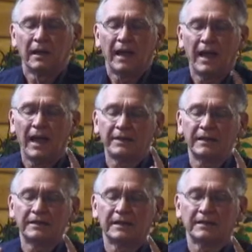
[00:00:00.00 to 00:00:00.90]
And
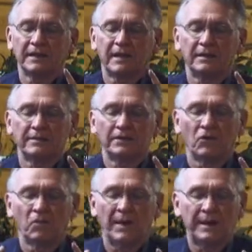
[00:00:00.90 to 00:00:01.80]
they declared that
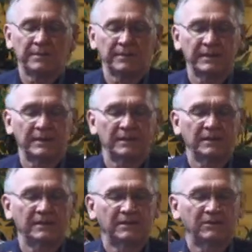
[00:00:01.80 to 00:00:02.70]
no Bible
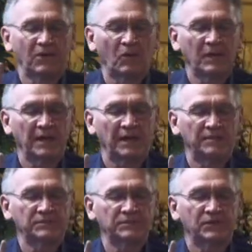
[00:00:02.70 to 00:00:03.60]
reading, no
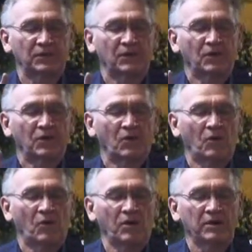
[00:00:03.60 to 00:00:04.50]
hymns,
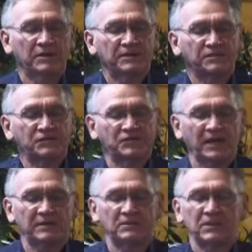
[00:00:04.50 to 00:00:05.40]
or
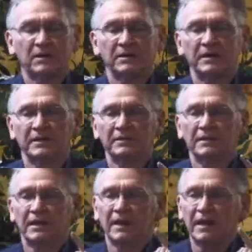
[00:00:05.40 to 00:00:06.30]

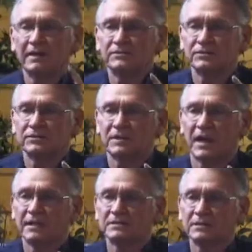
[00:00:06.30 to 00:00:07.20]
sectarian
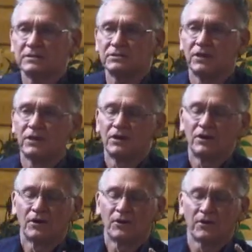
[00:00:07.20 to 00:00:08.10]
exercises
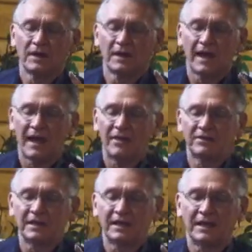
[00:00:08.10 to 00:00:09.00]
were
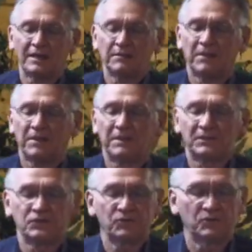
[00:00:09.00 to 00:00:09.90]
allowed in
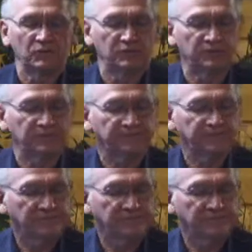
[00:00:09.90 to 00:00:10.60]
public schools.